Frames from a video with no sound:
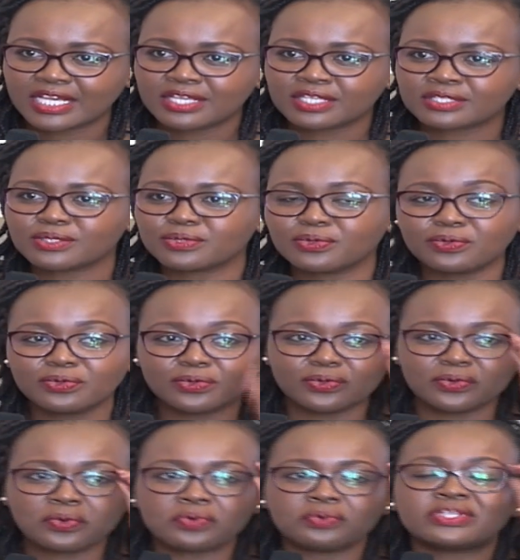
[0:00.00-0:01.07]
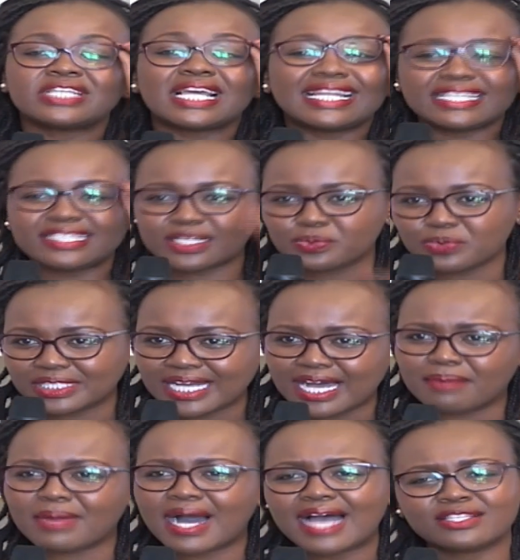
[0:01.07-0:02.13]
So, challenges will
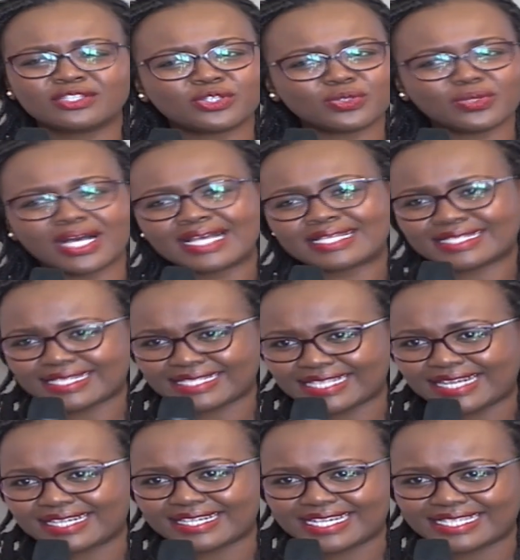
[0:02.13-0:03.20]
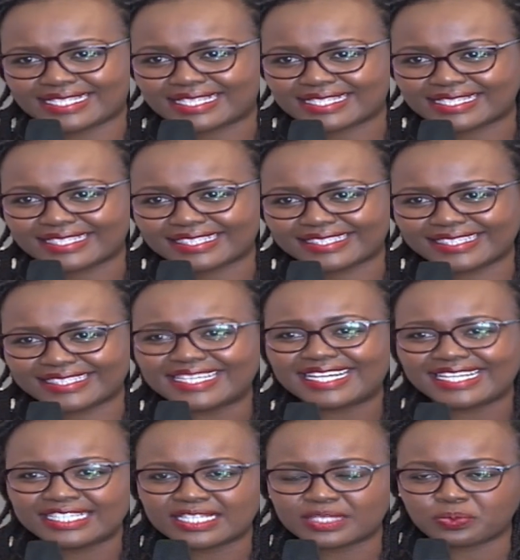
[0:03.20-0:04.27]
come. As sure as the sun rises,
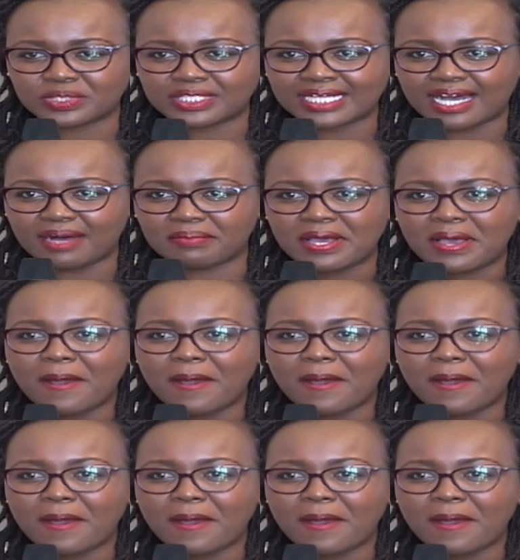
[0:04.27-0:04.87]
challenges will come.